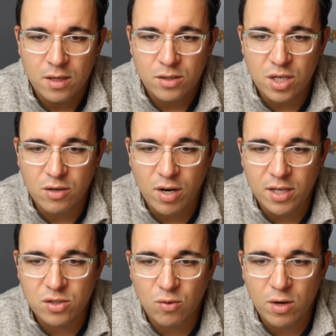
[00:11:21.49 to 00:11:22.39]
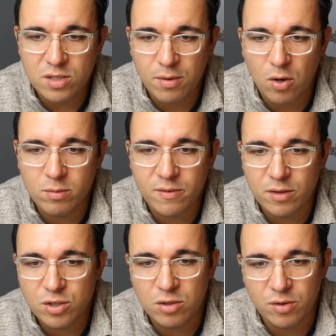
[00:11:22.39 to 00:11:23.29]
She creates stories and poems for her
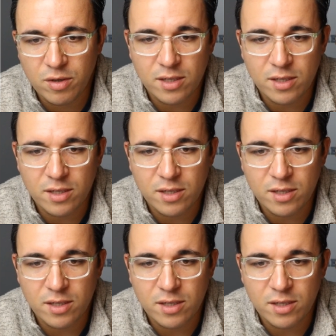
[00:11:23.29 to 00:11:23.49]
children.